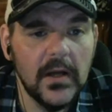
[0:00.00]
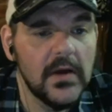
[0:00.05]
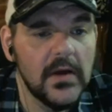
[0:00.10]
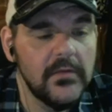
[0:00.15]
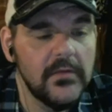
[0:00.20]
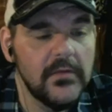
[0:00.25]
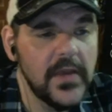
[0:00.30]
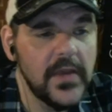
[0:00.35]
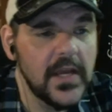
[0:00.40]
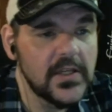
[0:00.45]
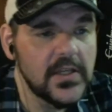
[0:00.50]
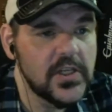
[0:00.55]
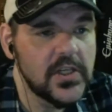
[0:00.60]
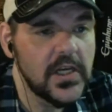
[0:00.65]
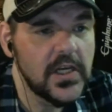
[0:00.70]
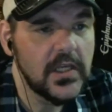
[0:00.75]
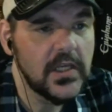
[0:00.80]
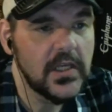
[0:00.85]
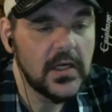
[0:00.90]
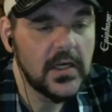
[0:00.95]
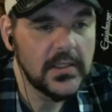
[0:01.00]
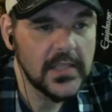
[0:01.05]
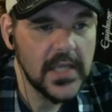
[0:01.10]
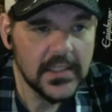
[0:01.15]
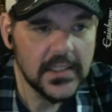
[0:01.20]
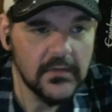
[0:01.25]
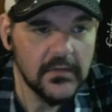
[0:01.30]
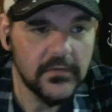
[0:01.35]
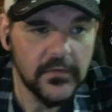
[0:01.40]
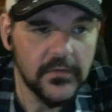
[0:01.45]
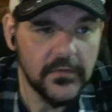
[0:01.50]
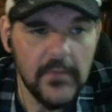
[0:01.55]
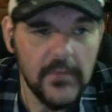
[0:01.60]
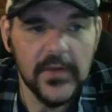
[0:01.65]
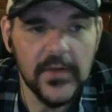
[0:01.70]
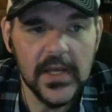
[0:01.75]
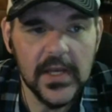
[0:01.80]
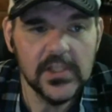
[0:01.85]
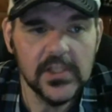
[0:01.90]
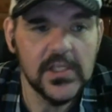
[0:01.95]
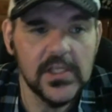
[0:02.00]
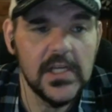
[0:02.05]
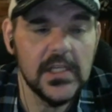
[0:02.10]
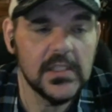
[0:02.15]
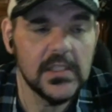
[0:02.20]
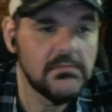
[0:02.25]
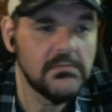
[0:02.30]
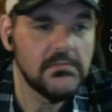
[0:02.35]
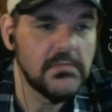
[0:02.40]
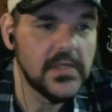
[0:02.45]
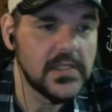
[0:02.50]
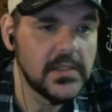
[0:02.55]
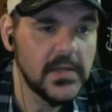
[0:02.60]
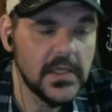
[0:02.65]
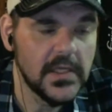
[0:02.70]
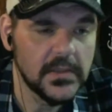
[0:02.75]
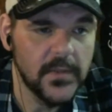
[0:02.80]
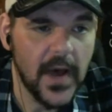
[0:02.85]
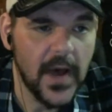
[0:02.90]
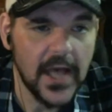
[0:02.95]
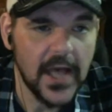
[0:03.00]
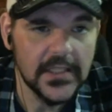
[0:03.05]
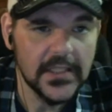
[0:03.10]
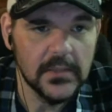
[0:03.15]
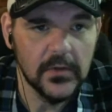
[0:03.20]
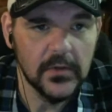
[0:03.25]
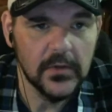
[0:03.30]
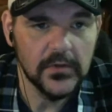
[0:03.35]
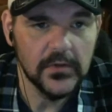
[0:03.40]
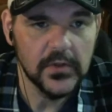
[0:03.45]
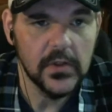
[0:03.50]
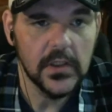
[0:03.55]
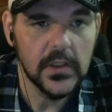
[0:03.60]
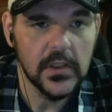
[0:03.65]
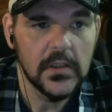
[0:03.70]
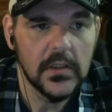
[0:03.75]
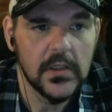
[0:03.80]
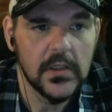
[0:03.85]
VSG DS from VSG is possible, sure.